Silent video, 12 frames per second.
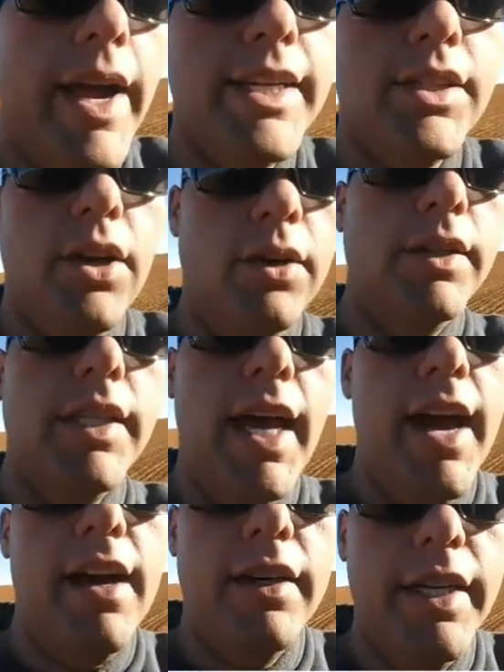he's throwing
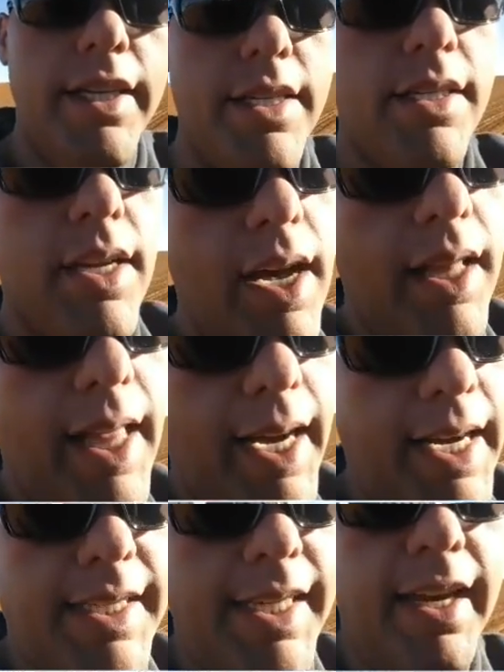down is, like I
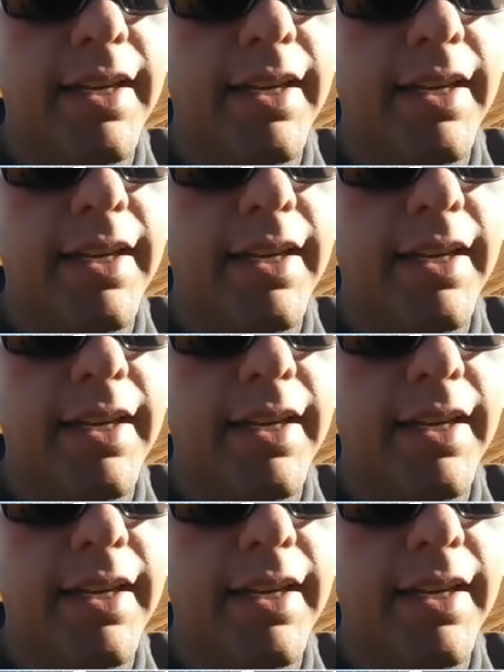said,